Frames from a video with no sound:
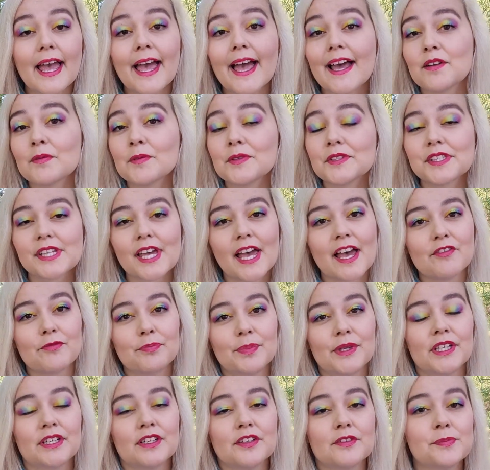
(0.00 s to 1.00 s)
Animals have
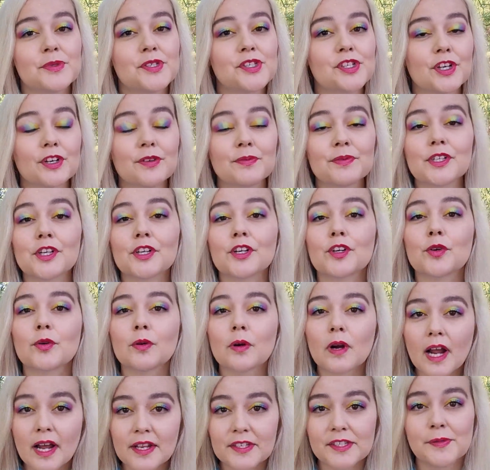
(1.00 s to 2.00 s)
been observed
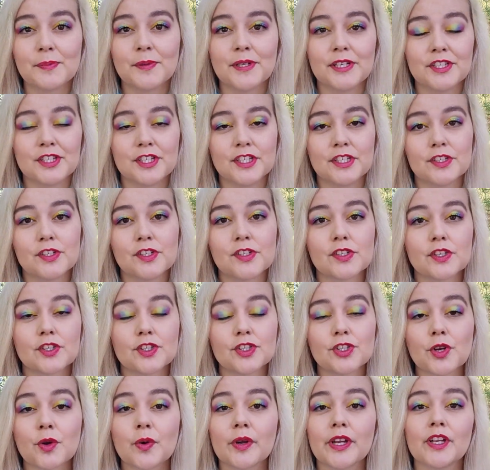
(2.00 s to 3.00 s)
across species
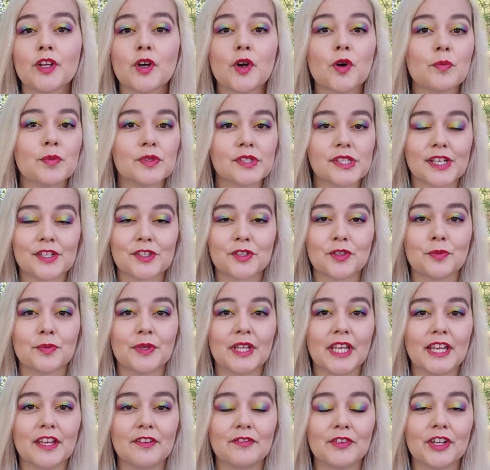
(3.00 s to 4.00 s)
showing homosexual
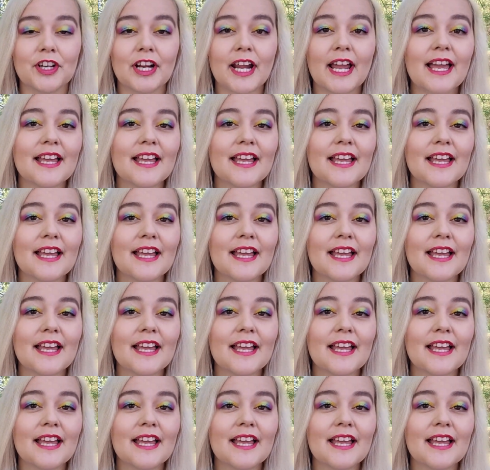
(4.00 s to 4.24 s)
behavior,